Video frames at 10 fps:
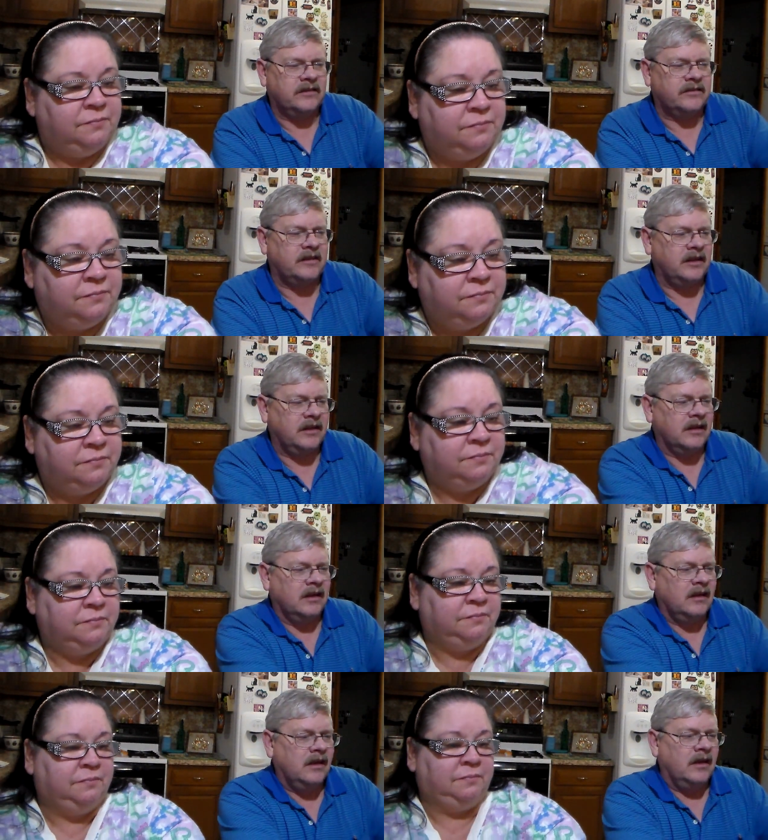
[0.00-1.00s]
Speaker 1: his thing.
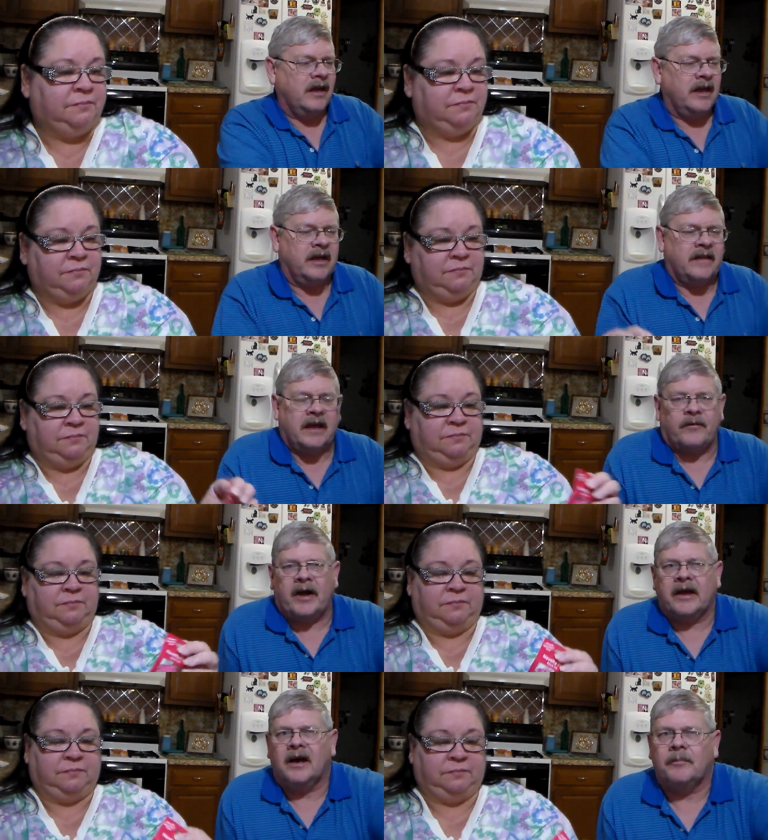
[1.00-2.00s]
And they
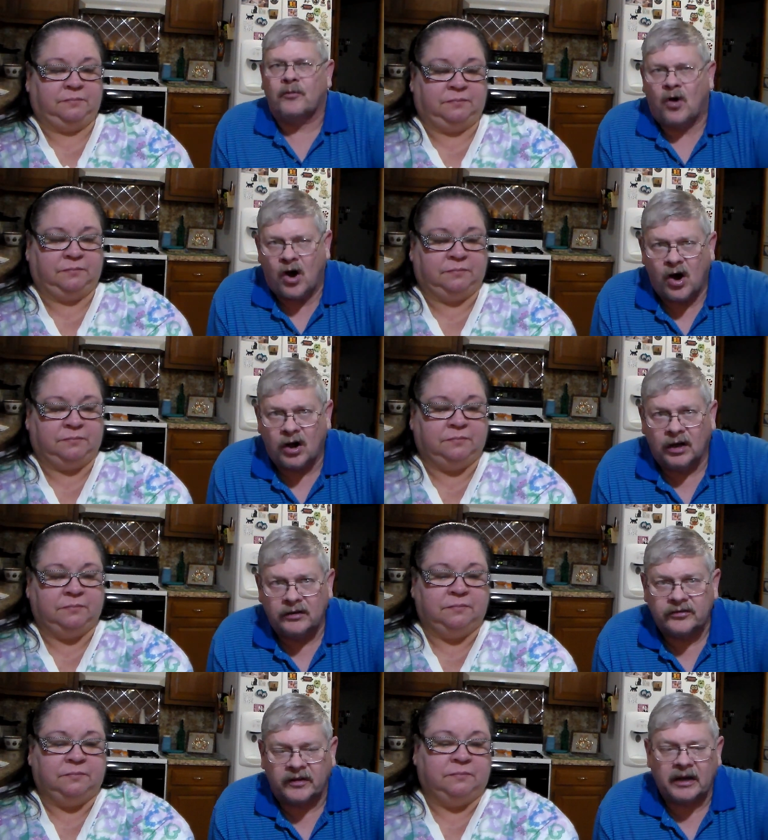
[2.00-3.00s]
rang up wrong,
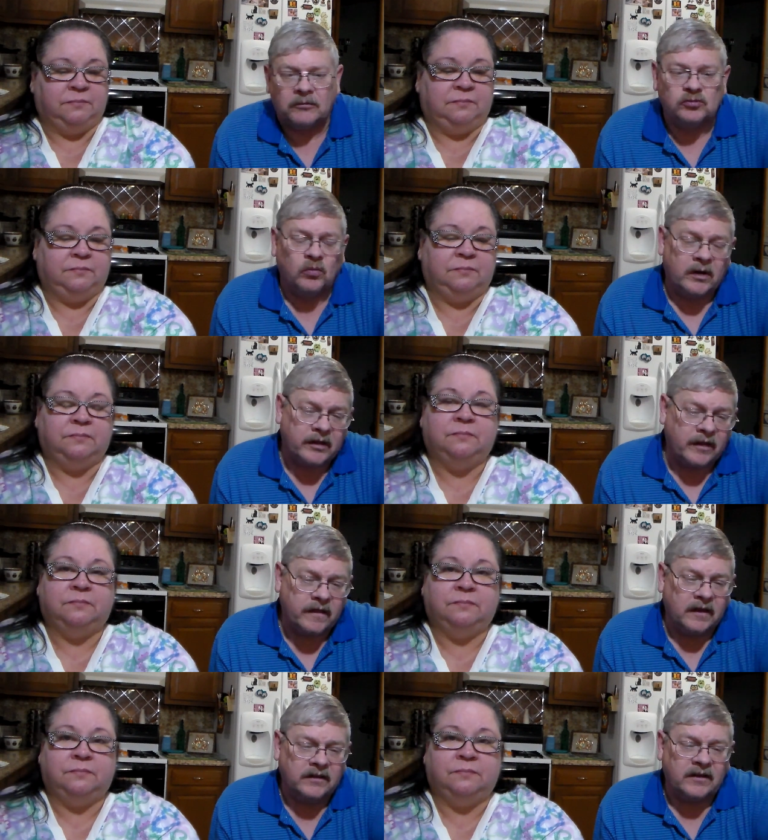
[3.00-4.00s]
so that was one of the
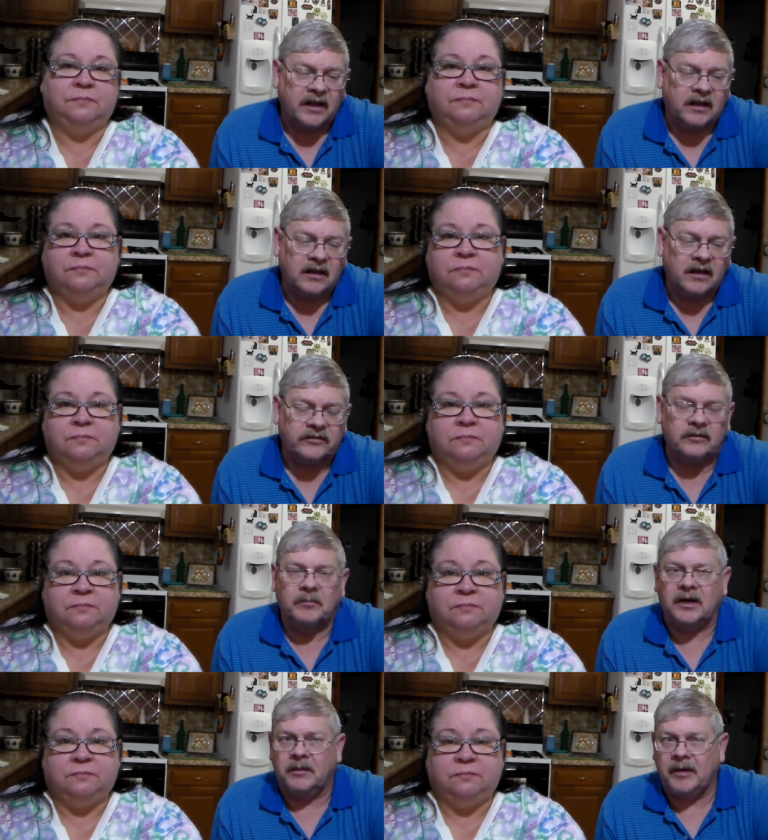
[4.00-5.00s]
things I got some
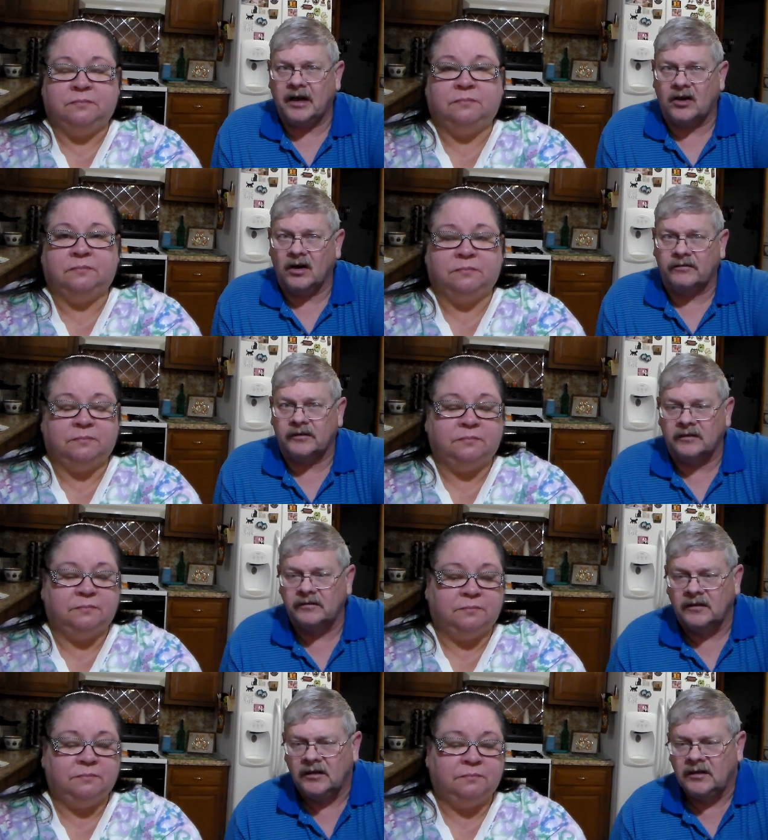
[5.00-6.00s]
money back off of.
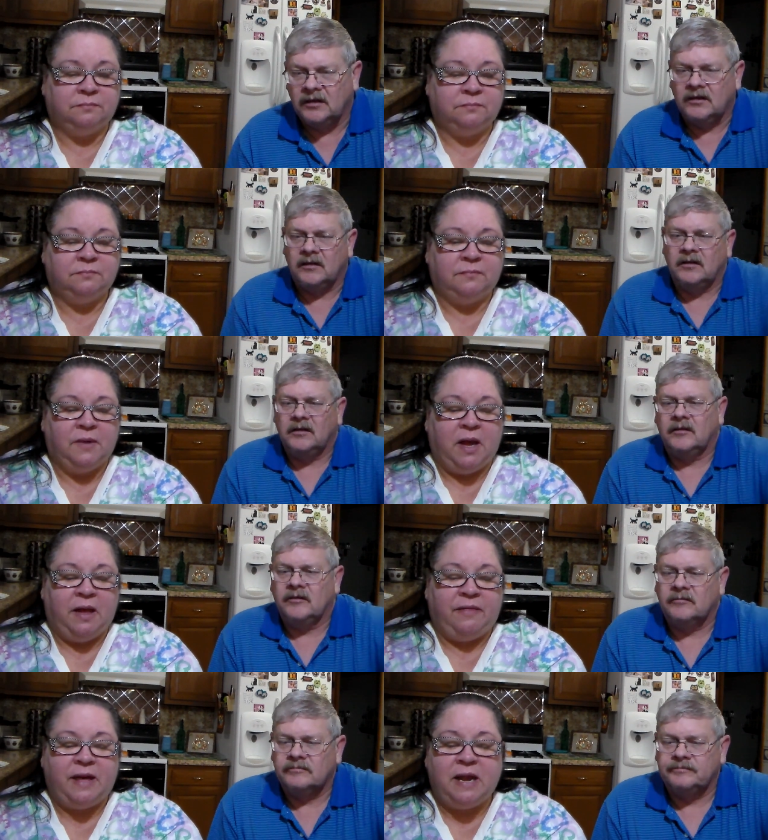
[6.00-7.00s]
Speaker 2: Mm-hmm.
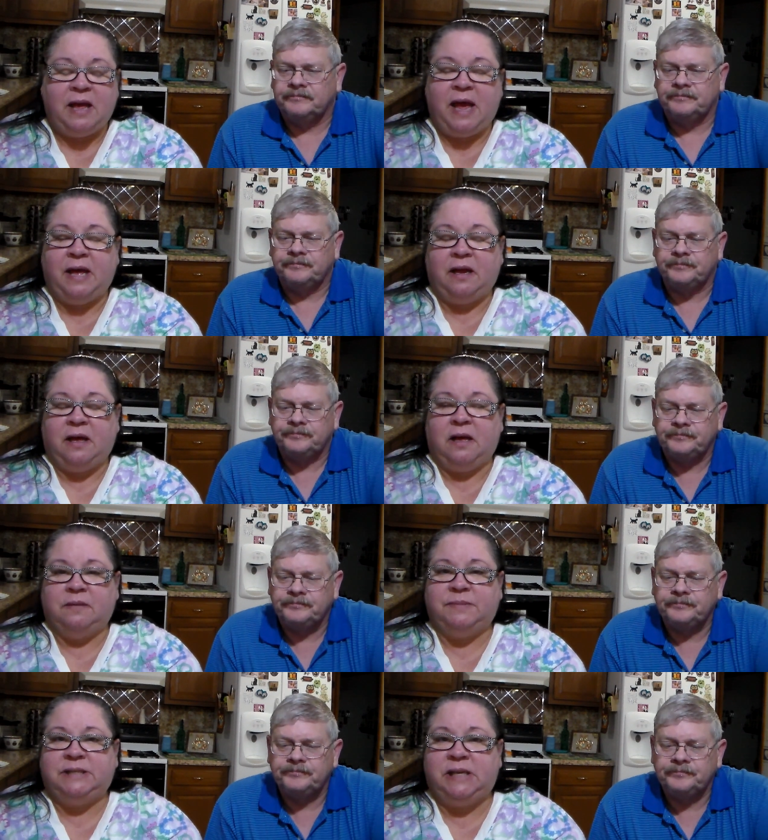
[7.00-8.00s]
Then I had um,